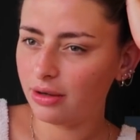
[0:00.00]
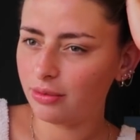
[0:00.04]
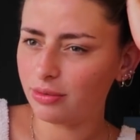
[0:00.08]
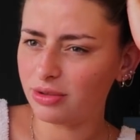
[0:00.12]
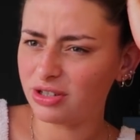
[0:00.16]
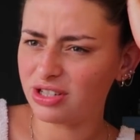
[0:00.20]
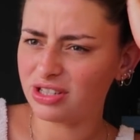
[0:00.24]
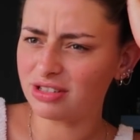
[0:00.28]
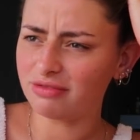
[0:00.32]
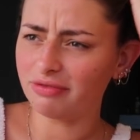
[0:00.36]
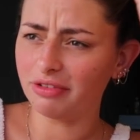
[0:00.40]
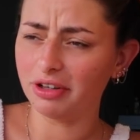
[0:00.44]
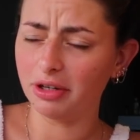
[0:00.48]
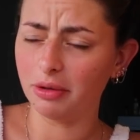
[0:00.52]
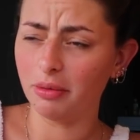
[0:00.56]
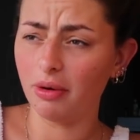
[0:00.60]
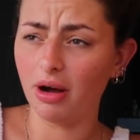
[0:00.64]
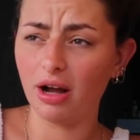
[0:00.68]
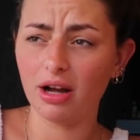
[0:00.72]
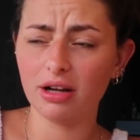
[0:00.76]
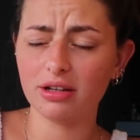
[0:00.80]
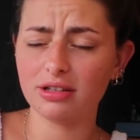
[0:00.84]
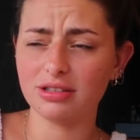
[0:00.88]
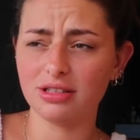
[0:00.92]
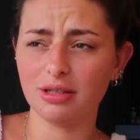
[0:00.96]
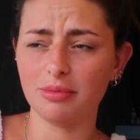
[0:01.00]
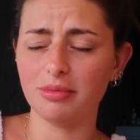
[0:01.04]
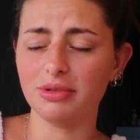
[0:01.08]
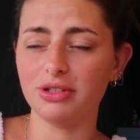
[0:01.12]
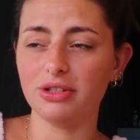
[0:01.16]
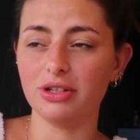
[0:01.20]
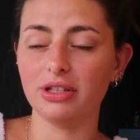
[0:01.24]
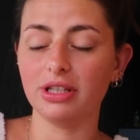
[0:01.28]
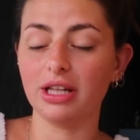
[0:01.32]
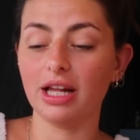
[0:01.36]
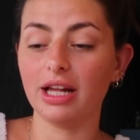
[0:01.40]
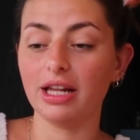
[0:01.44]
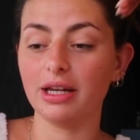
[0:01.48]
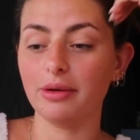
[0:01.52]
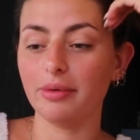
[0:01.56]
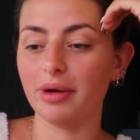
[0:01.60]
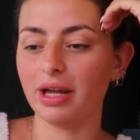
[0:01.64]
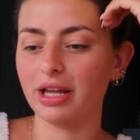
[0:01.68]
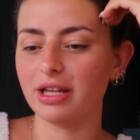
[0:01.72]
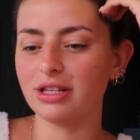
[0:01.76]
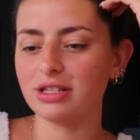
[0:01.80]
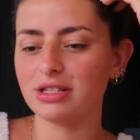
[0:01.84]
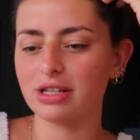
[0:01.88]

which isn't really work because I'll be doing that anyway.